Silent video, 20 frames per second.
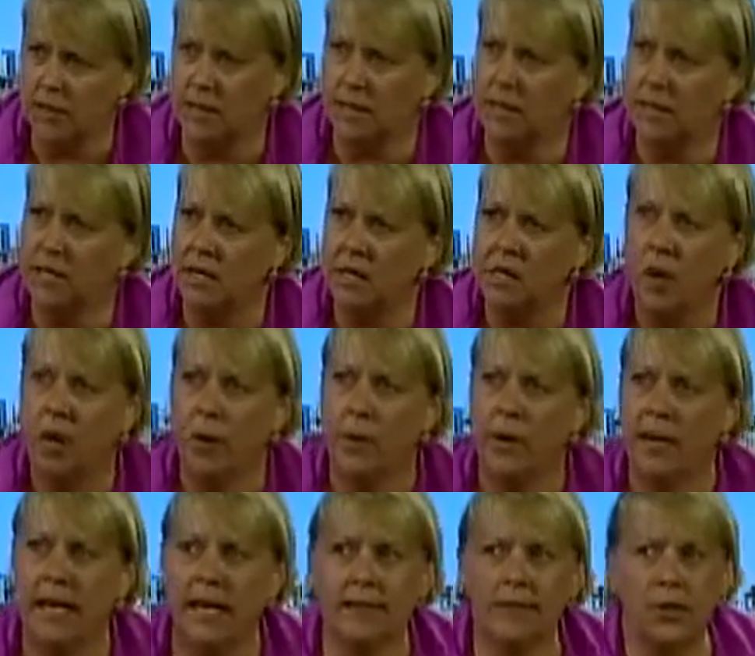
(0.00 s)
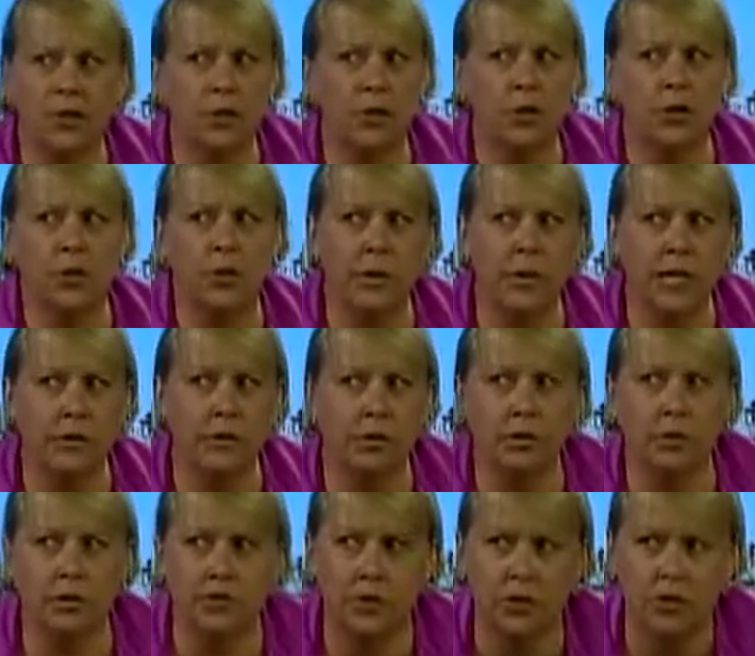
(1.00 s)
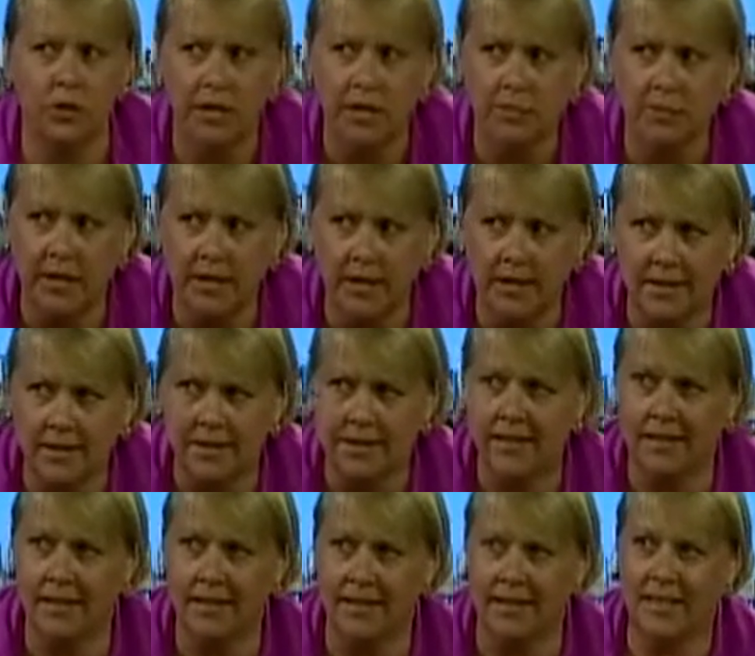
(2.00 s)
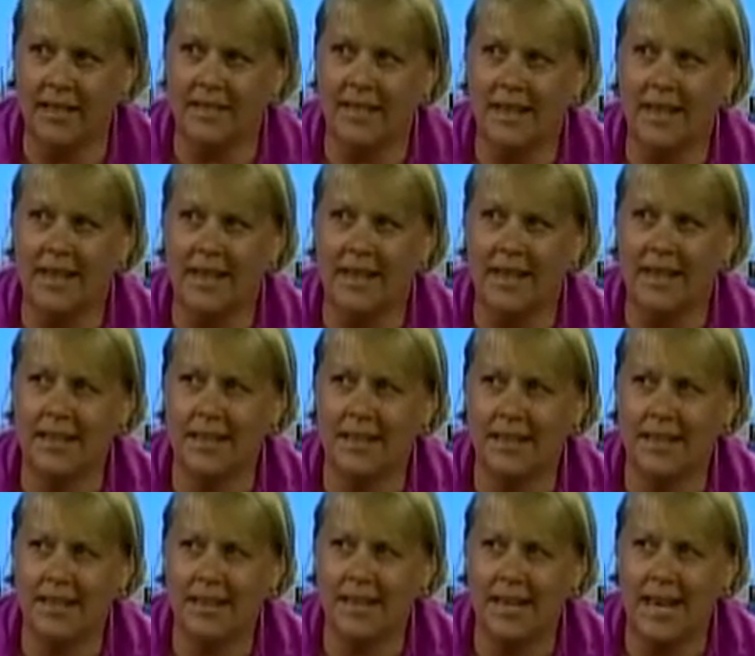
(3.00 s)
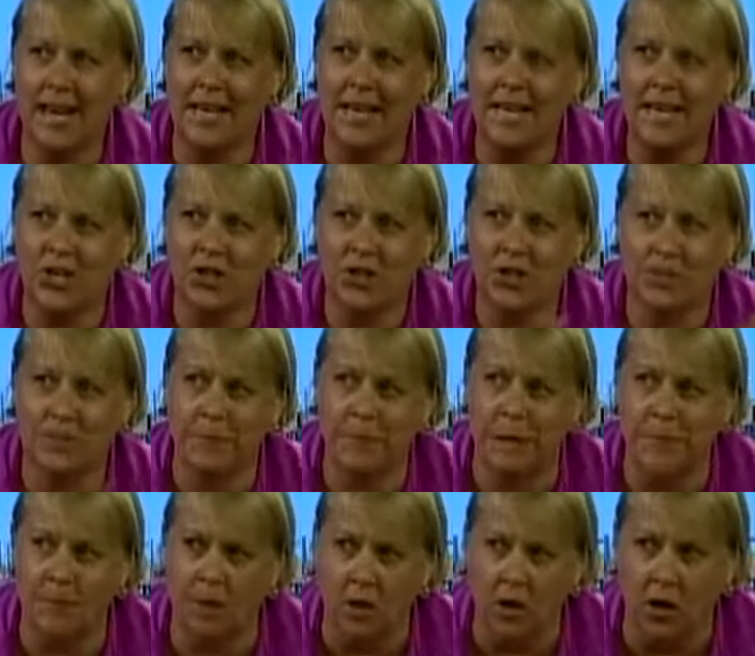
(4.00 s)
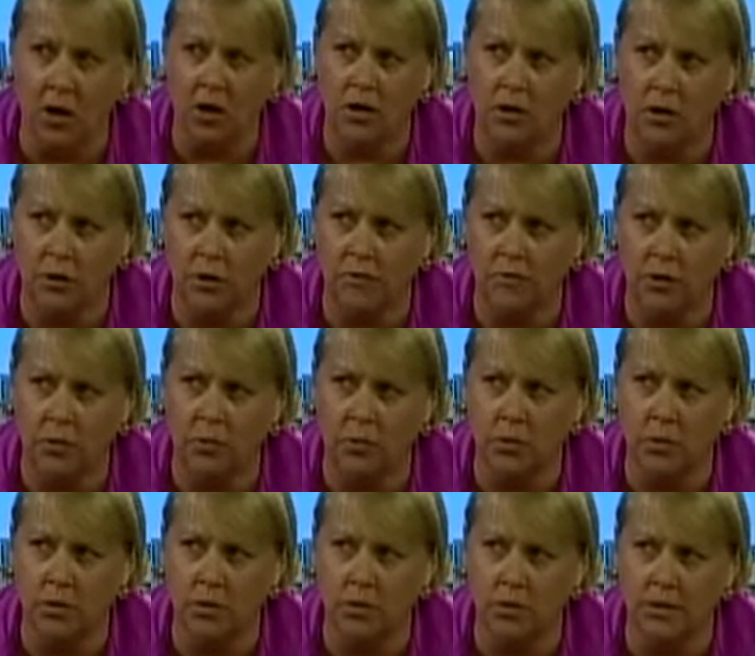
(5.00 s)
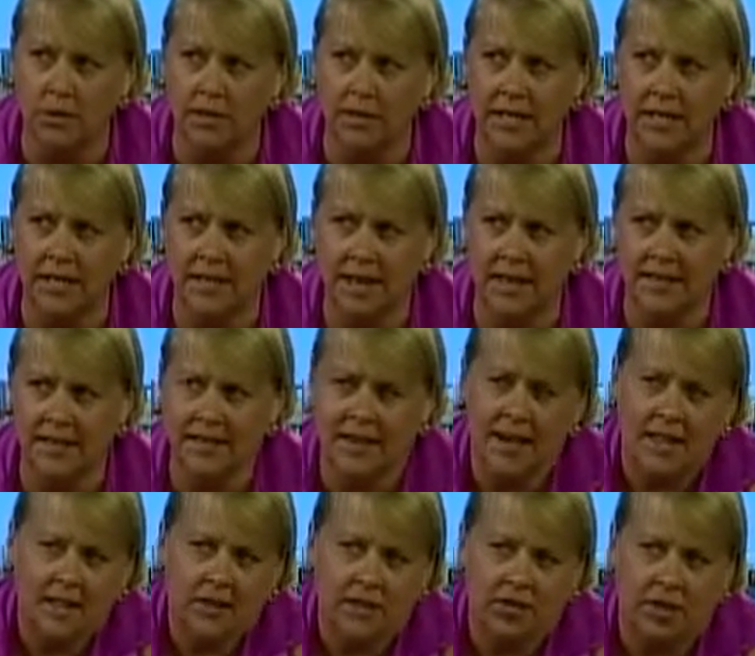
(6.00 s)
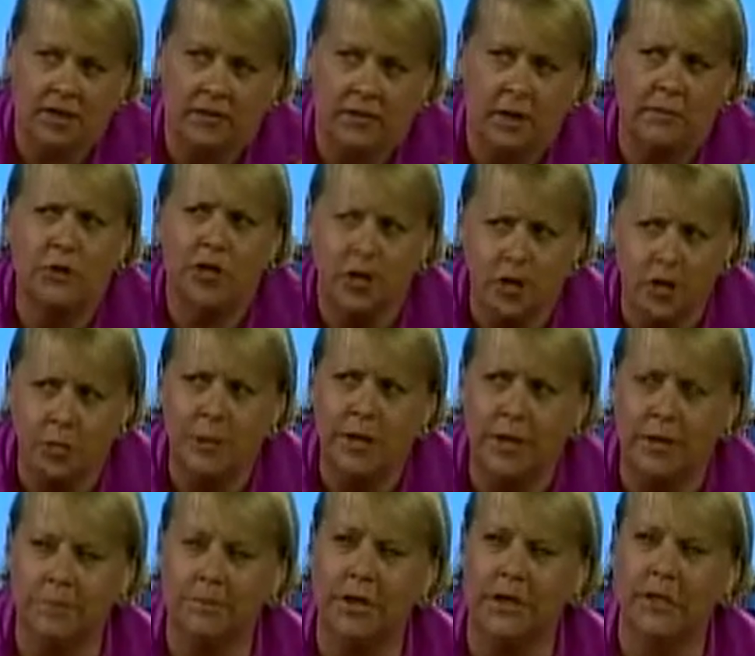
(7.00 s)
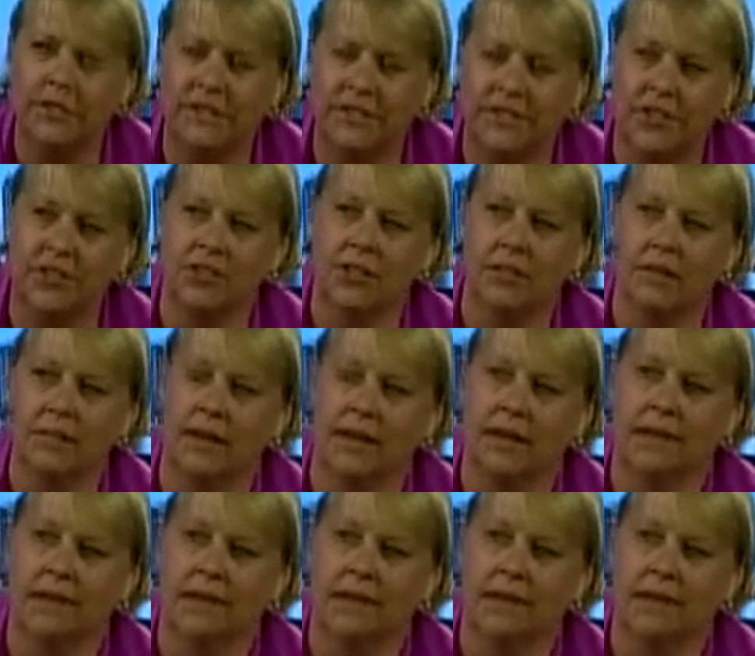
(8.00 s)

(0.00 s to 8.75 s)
I mean, we have Southern New Hampshire University right in the city. They teach people all over the world at the college level. I'm sure we could probably figure something out.